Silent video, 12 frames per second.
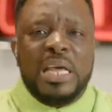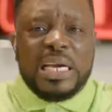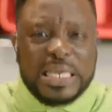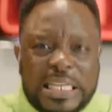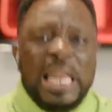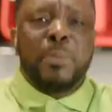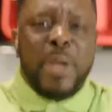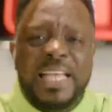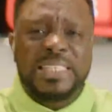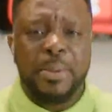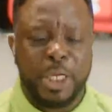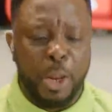Clap your
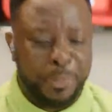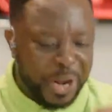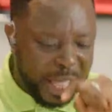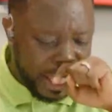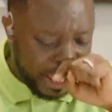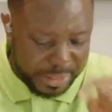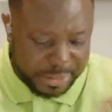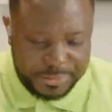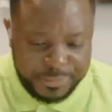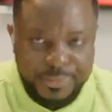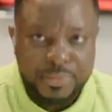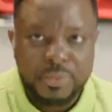hands and make a prayer.
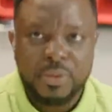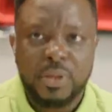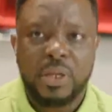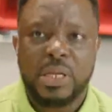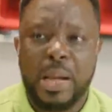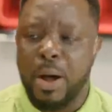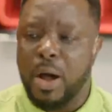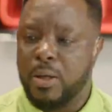Come on.